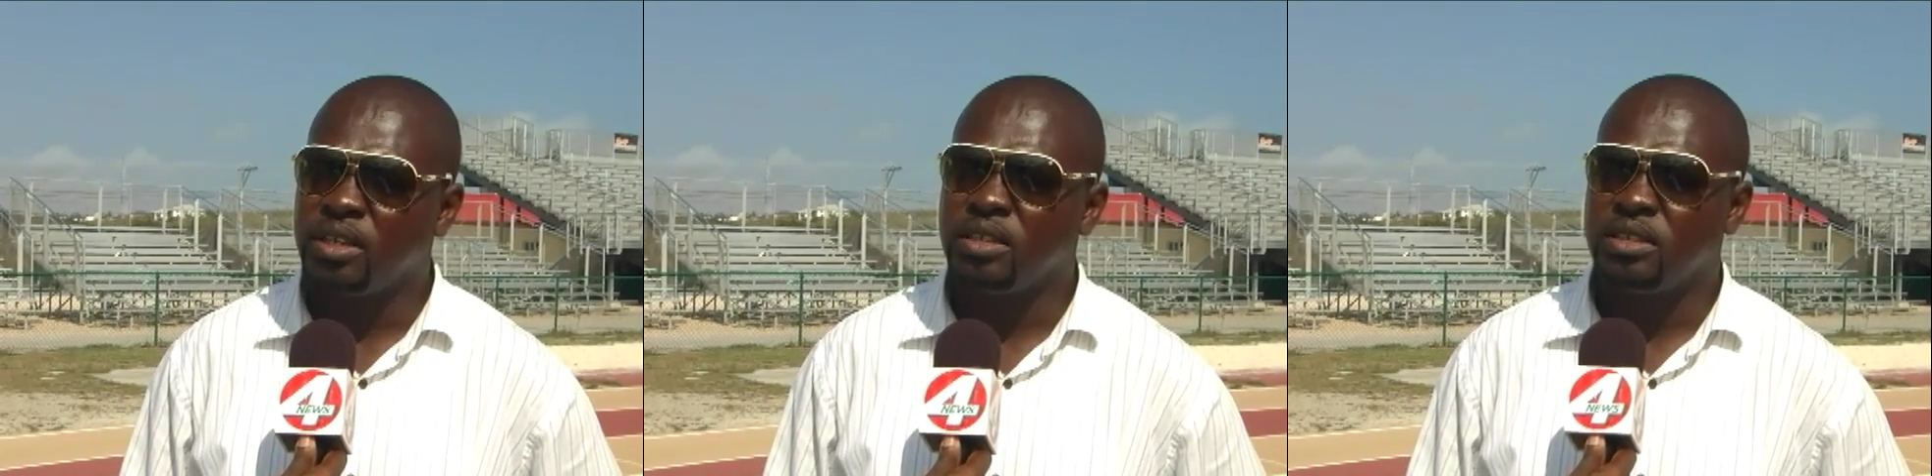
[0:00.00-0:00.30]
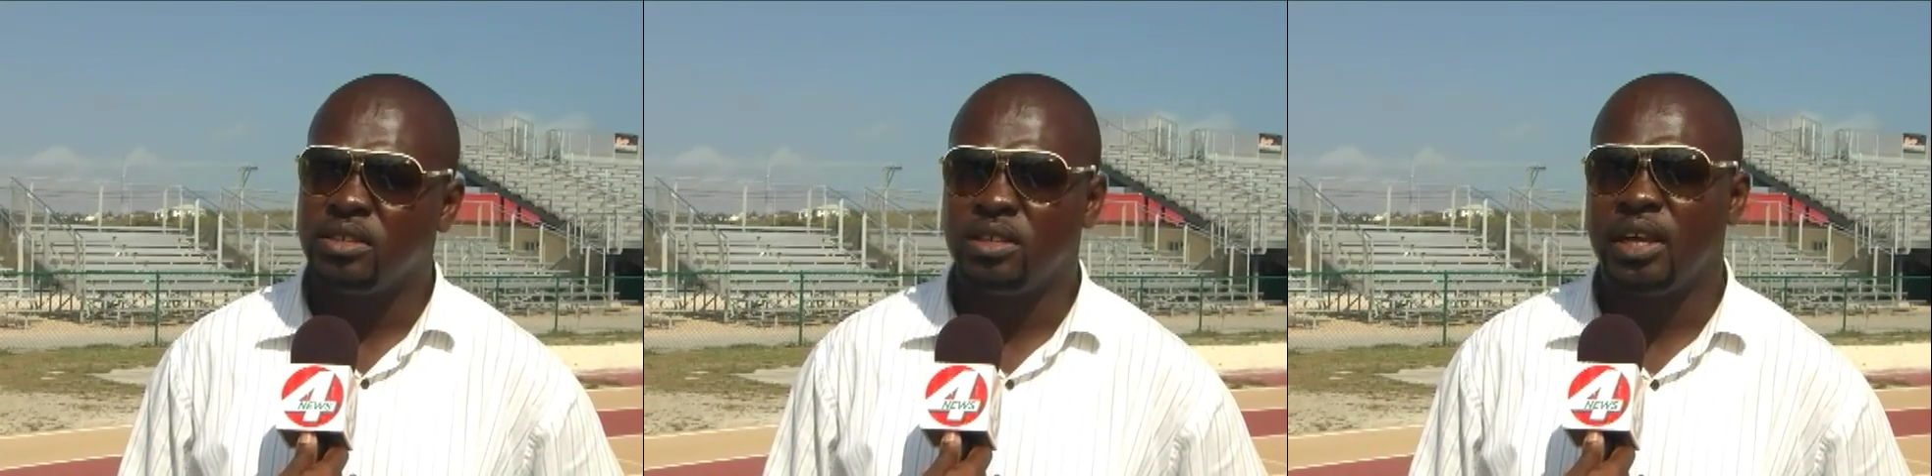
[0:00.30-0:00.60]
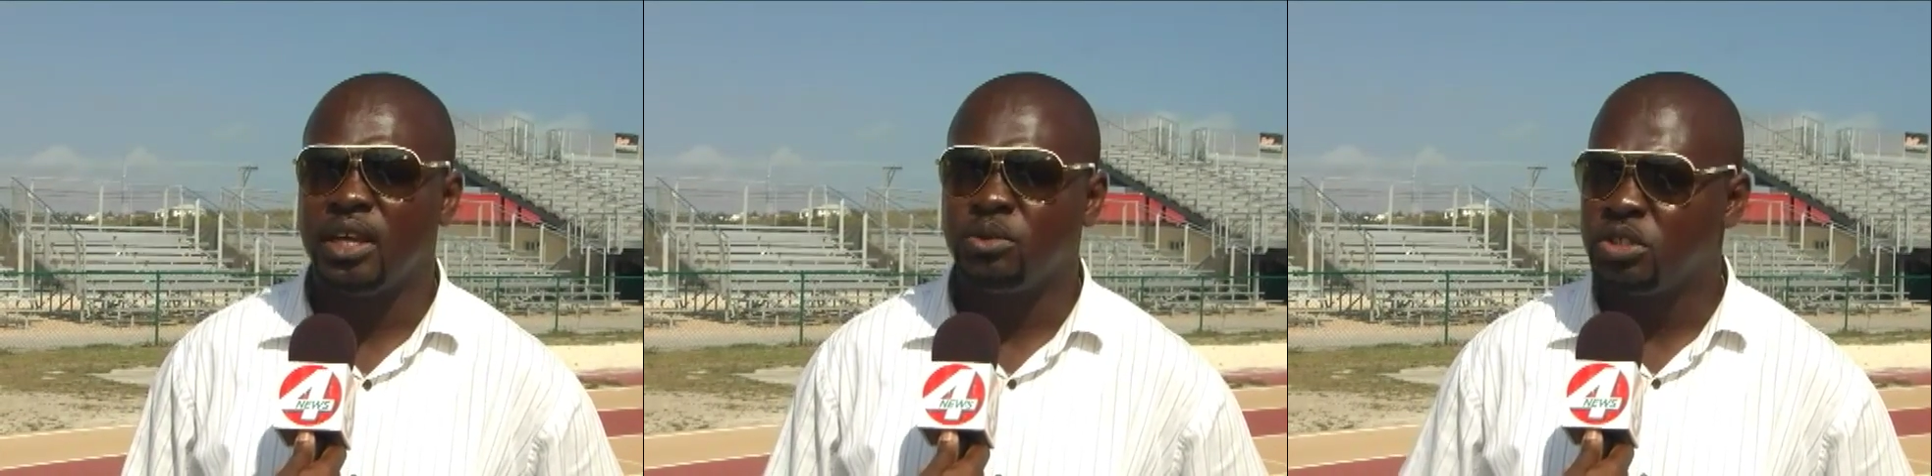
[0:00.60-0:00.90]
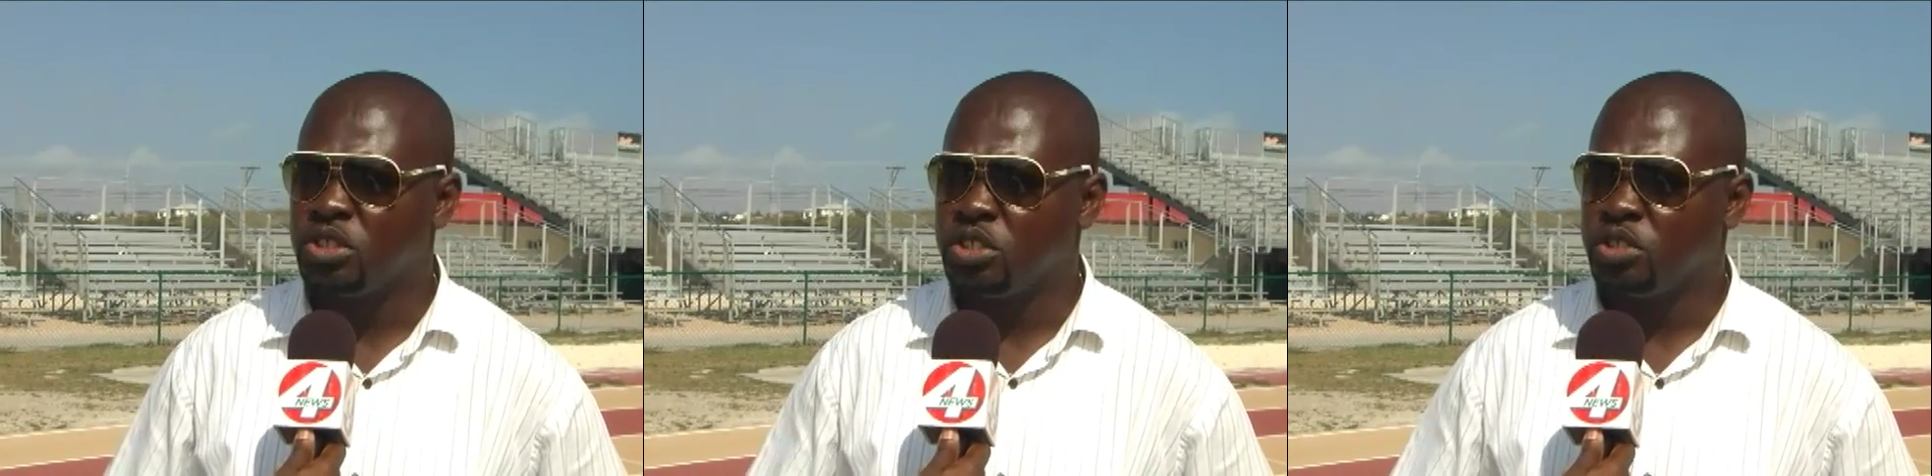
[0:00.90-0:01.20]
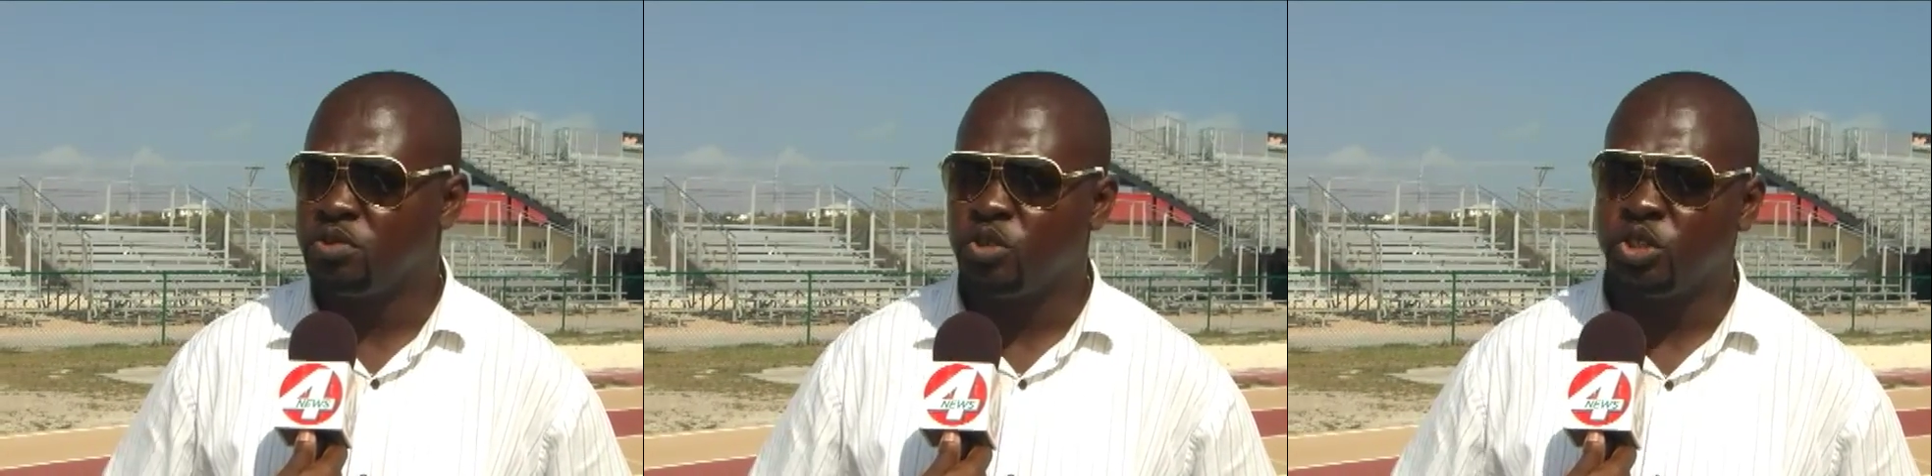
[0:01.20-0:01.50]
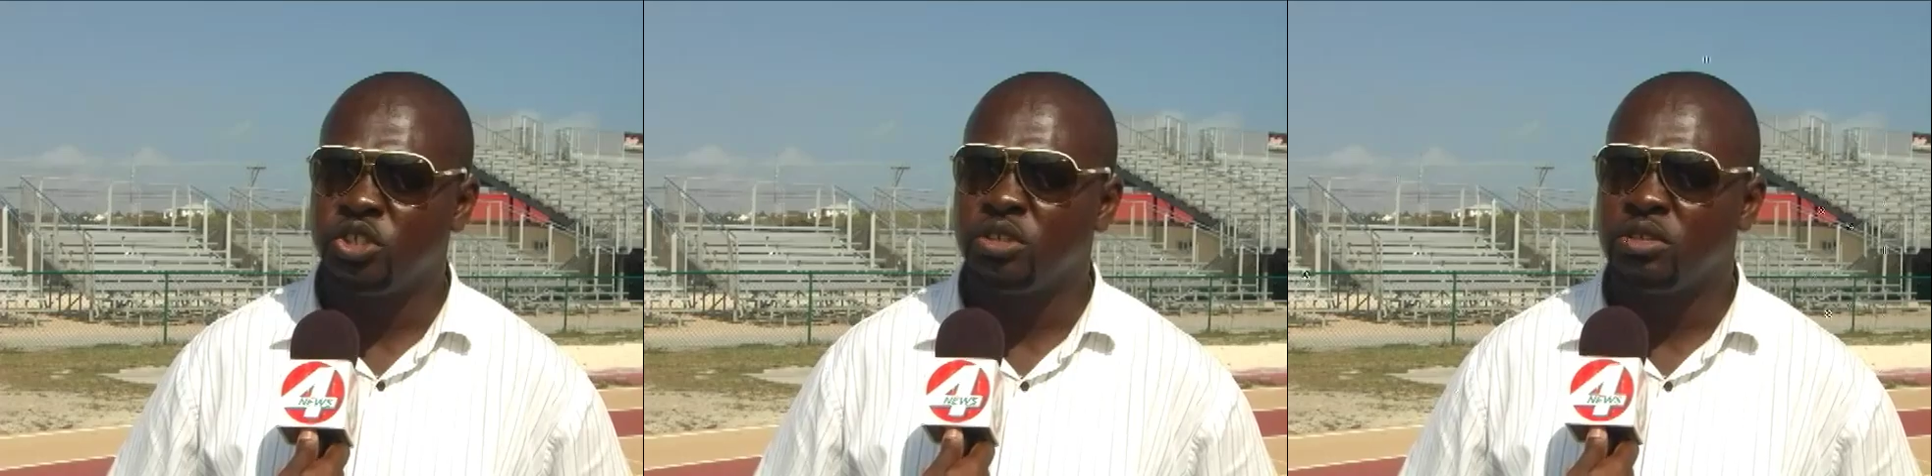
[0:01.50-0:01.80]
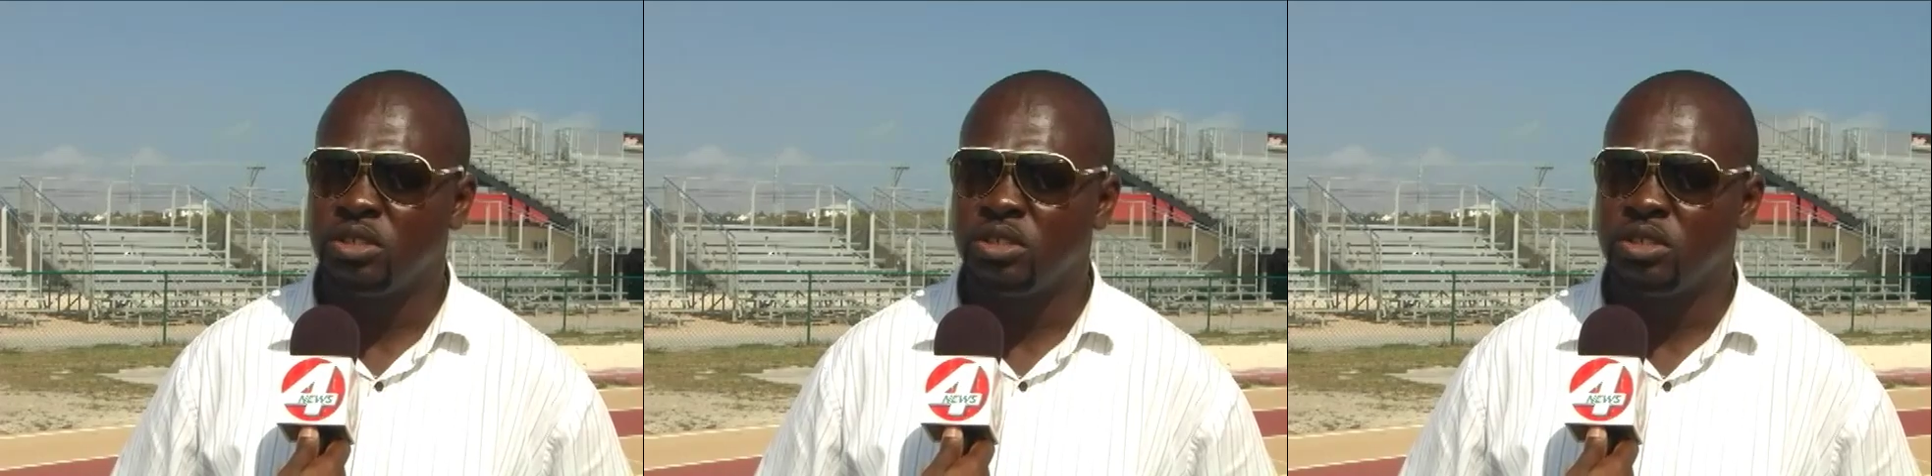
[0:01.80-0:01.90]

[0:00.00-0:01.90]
and Delano, this is his first year.